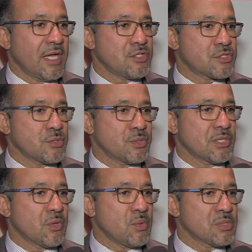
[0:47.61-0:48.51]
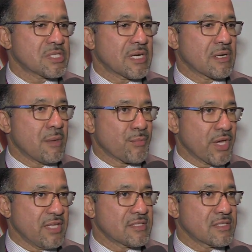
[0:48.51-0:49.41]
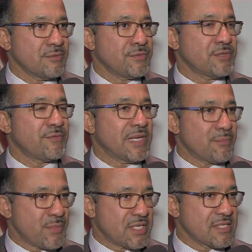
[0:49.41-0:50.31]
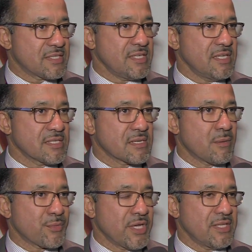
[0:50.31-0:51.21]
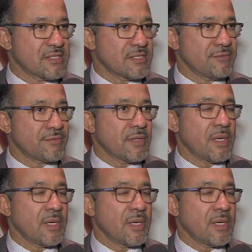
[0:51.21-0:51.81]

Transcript: And so the goals are comprehensive. Development is seen as comprehensive.